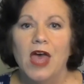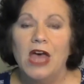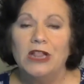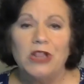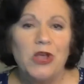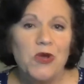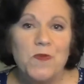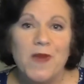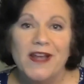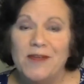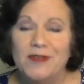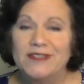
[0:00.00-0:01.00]
Hello, my
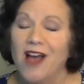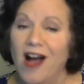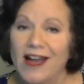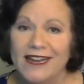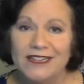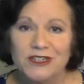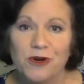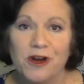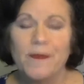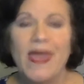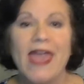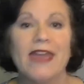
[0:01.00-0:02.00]
name is Connie
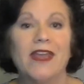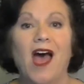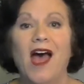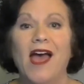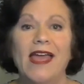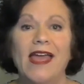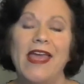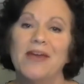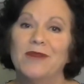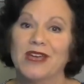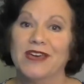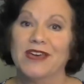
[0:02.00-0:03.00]
Durham, and I
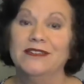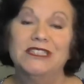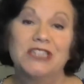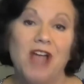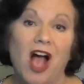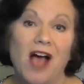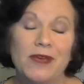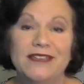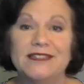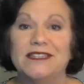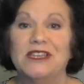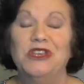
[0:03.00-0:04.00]
am a
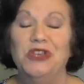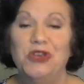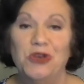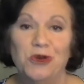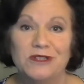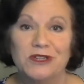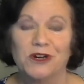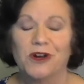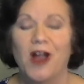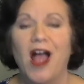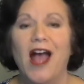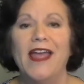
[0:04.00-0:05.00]
Kajabi's
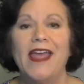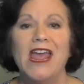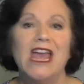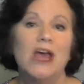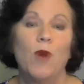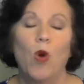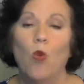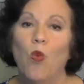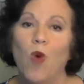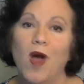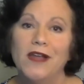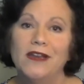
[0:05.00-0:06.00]
user. I am
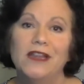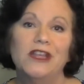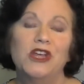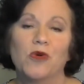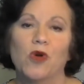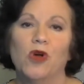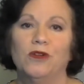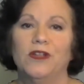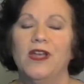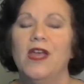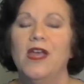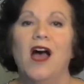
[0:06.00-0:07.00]
1 year old.
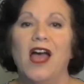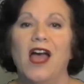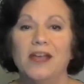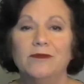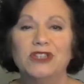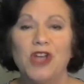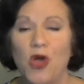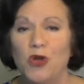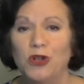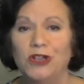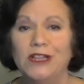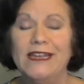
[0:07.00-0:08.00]
I am
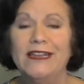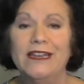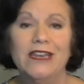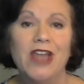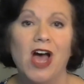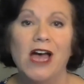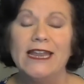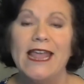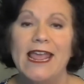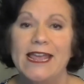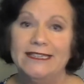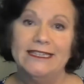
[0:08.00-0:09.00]
totally not
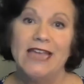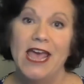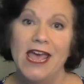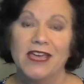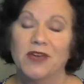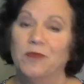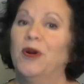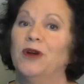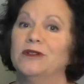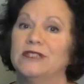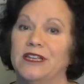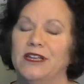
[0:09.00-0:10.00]
a tech
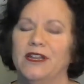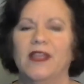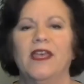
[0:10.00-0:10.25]
person,